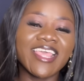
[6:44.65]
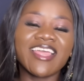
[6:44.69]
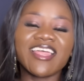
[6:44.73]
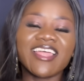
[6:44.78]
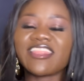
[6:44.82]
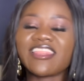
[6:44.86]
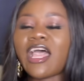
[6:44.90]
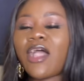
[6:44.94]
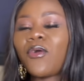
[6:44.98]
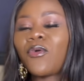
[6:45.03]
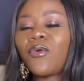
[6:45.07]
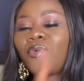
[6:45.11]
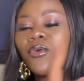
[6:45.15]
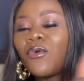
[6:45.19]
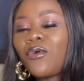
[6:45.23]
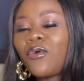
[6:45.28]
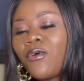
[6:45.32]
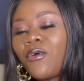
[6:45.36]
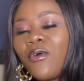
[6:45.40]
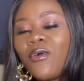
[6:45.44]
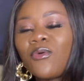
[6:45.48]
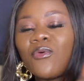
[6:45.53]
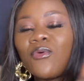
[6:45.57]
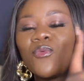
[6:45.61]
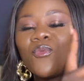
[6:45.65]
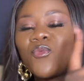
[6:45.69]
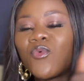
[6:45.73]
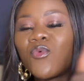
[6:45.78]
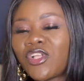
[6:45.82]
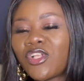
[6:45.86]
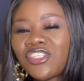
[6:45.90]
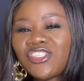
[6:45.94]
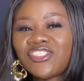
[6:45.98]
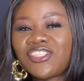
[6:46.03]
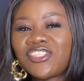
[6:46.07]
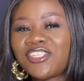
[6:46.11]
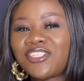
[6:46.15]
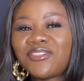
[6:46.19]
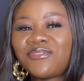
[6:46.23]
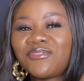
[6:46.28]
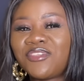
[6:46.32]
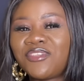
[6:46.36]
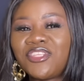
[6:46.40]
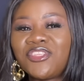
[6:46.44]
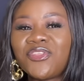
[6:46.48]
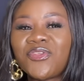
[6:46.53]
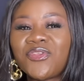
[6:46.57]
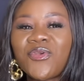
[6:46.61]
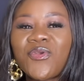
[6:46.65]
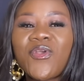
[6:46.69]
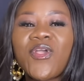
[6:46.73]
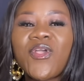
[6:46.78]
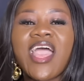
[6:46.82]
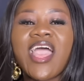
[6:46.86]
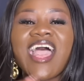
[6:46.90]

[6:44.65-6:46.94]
Now go watch this video